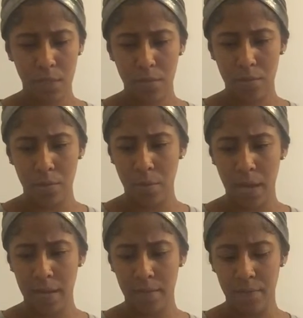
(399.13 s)
don't know
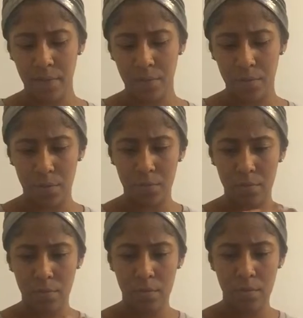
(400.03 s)
why I have this one.
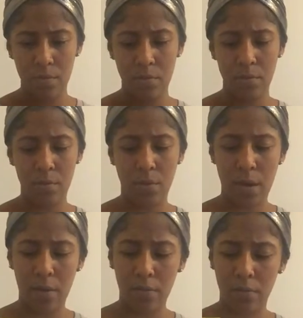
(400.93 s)
So
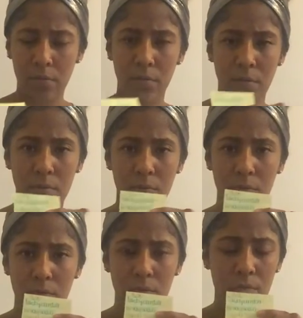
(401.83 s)
I'll
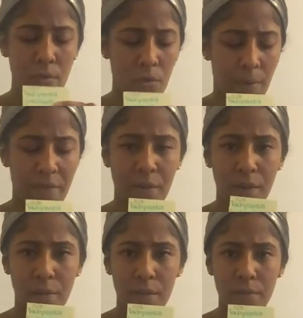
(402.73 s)
hold my
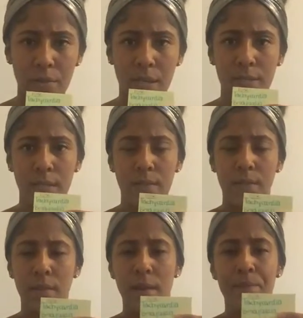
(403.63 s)
finger there so you guys can't
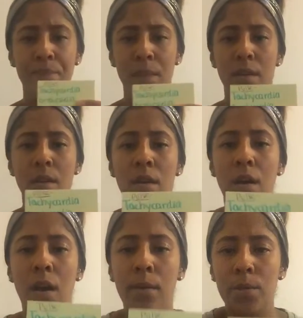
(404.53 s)
see that.
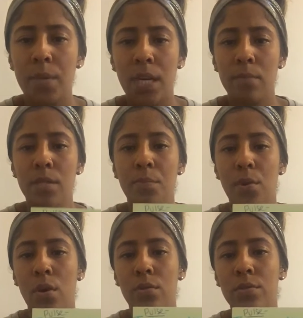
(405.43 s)
So when it comes to
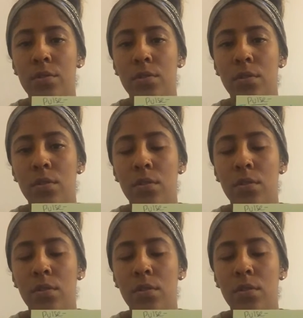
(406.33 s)
pulse,